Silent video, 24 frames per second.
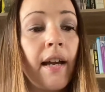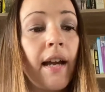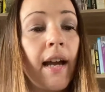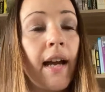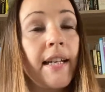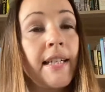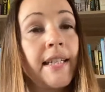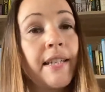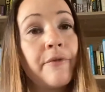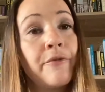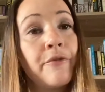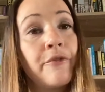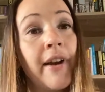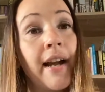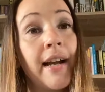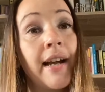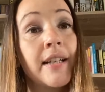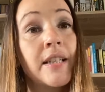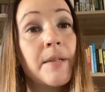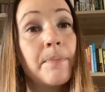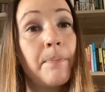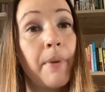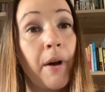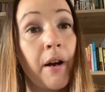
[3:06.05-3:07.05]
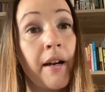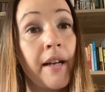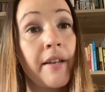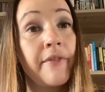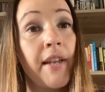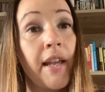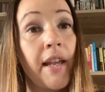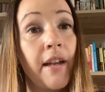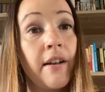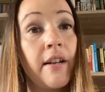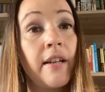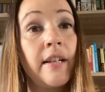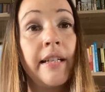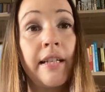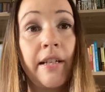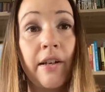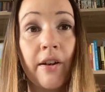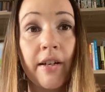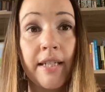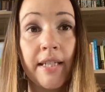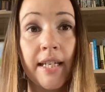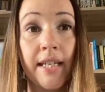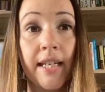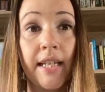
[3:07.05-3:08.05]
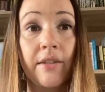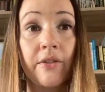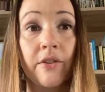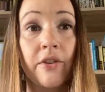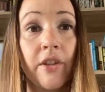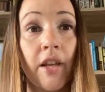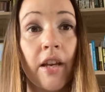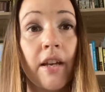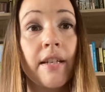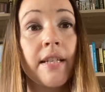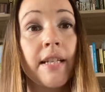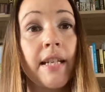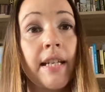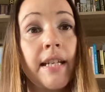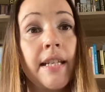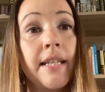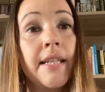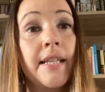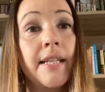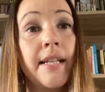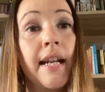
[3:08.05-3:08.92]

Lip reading: And in fact, by the early 1930s,